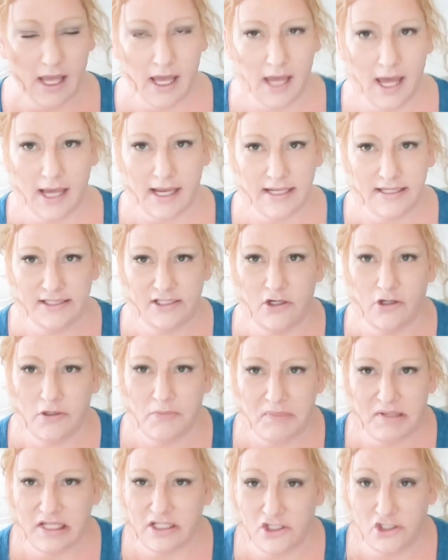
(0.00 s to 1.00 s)
I
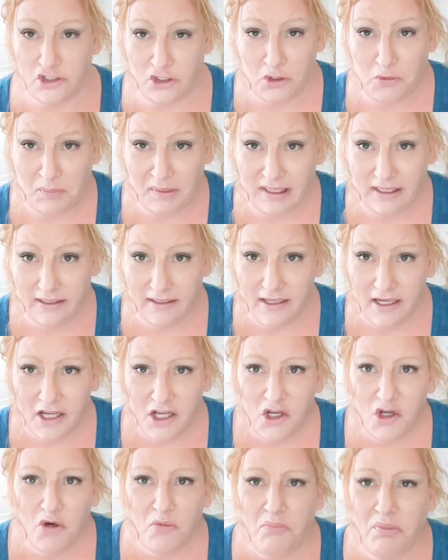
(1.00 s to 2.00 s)
started being stupid,
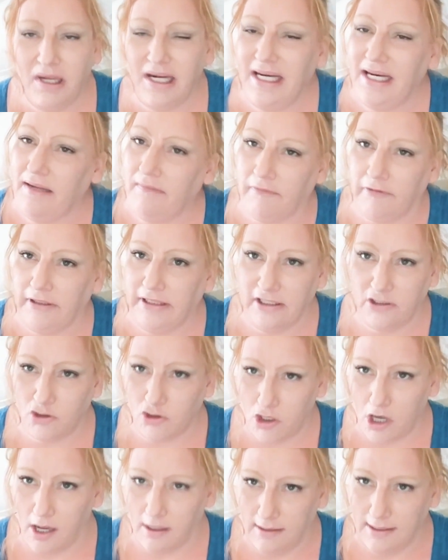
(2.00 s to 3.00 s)
but I never did
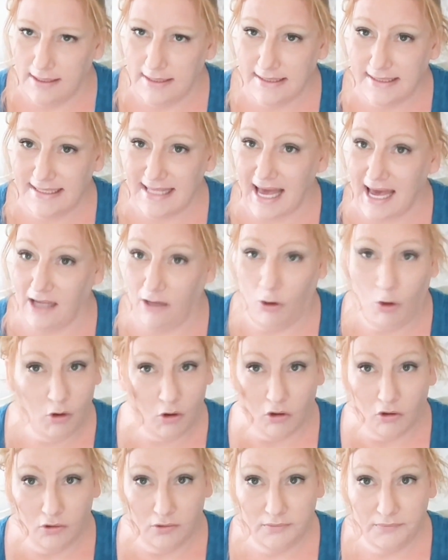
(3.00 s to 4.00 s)
drugs at all.